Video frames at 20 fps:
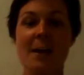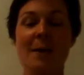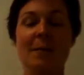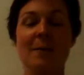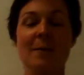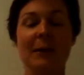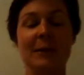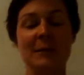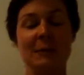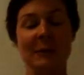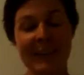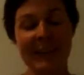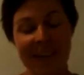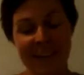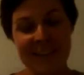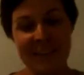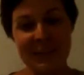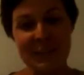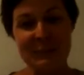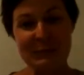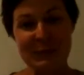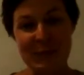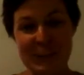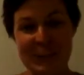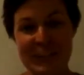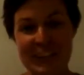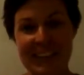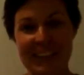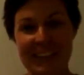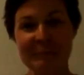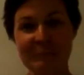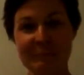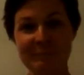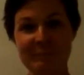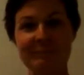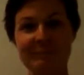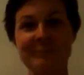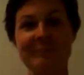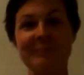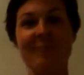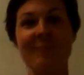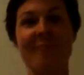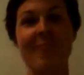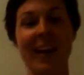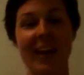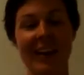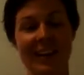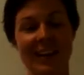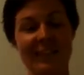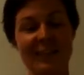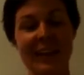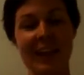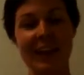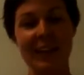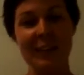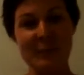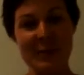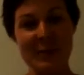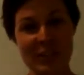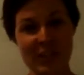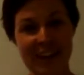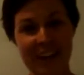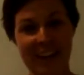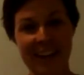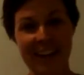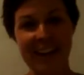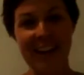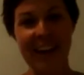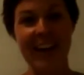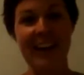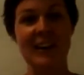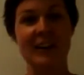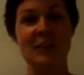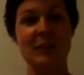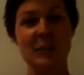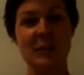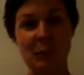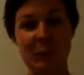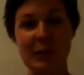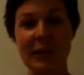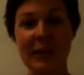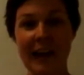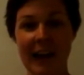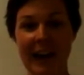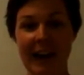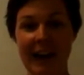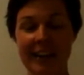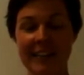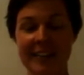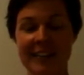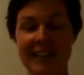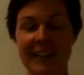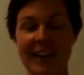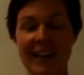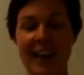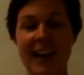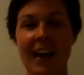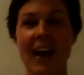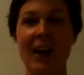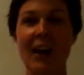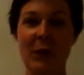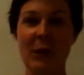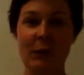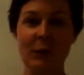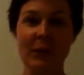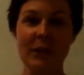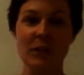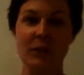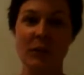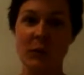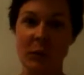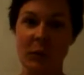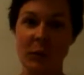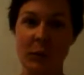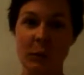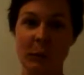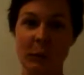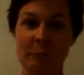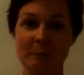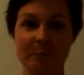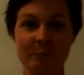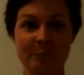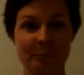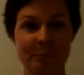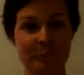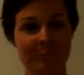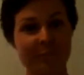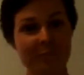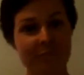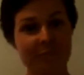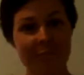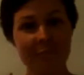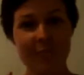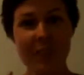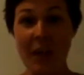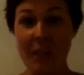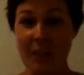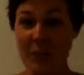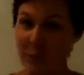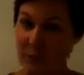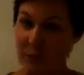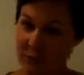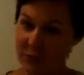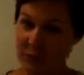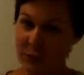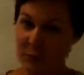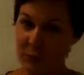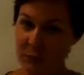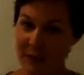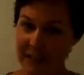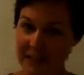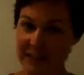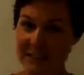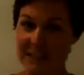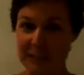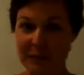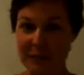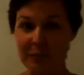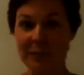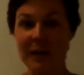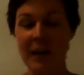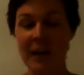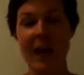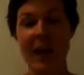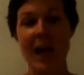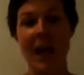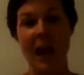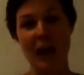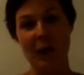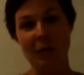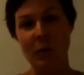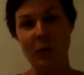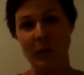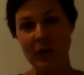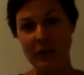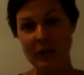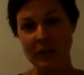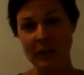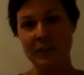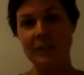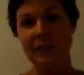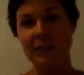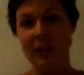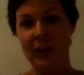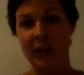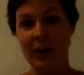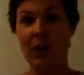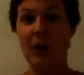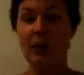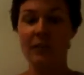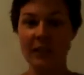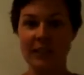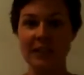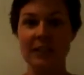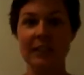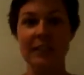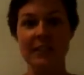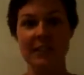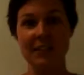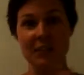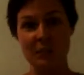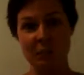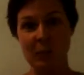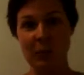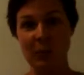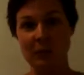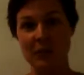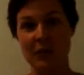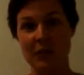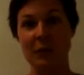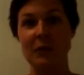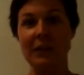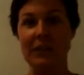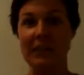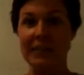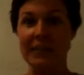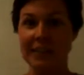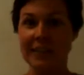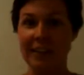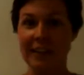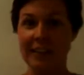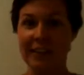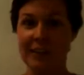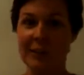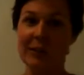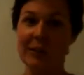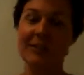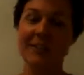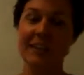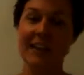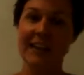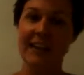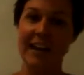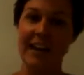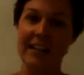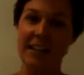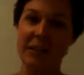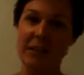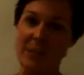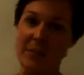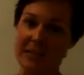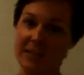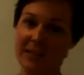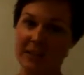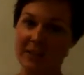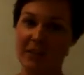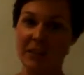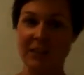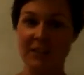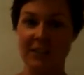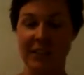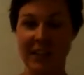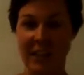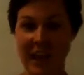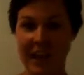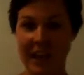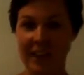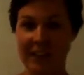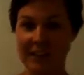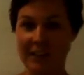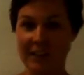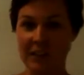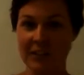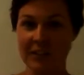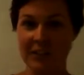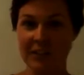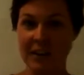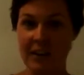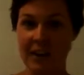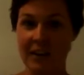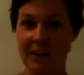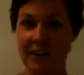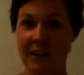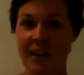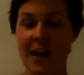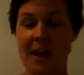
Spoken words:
because when I do the washing, I get everything out of the machine and I sort it out according to the person who wears them and what it is. So, like, obviously the smalls go on the inside of the clothesline and the big stuff goes on the out of the clothesline.